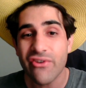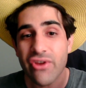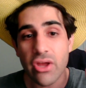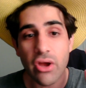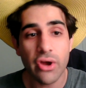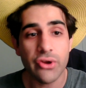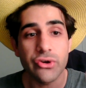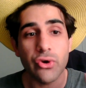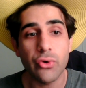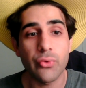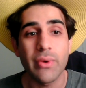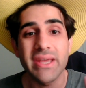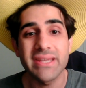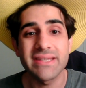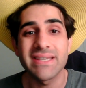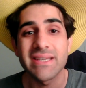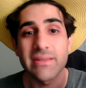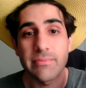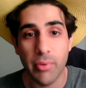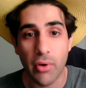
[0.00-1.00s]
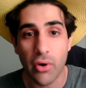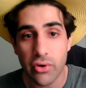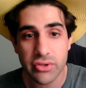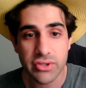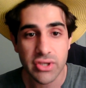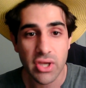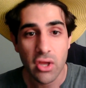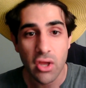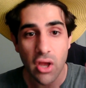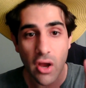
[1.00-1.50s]
underrated part
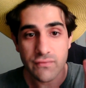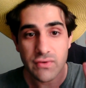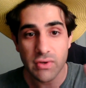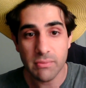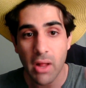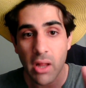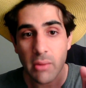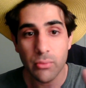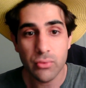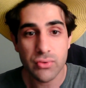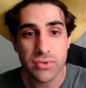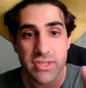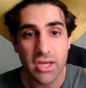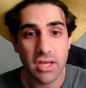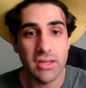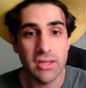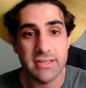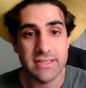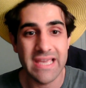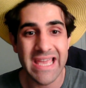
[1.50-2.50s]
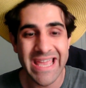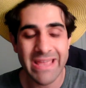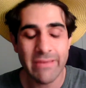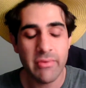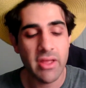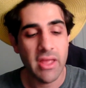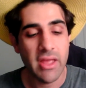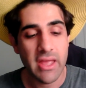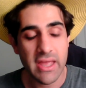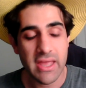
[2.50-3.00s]
of Jamal Musiala's game
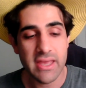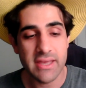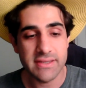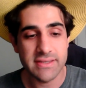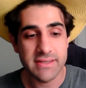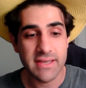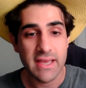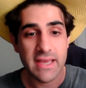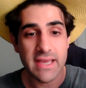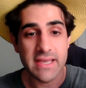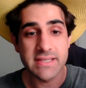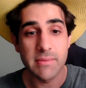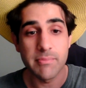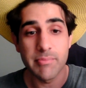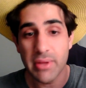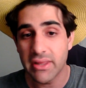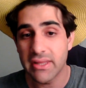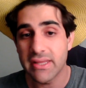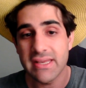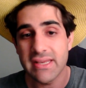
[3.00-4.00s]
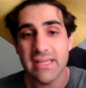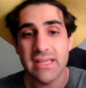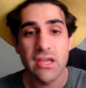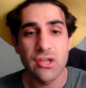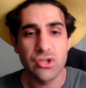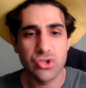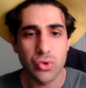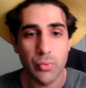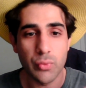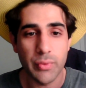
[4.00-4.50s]
is his ability
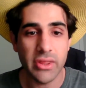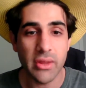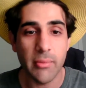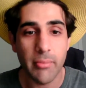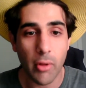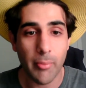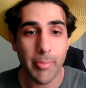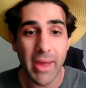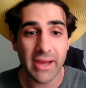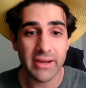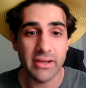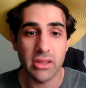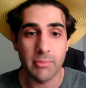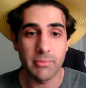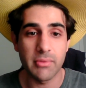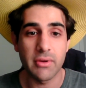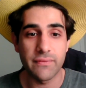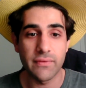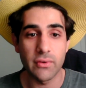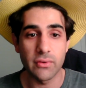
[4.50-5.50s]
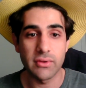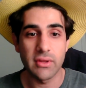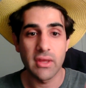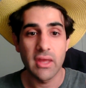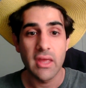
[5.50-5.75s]
to win the ball back in the midfield.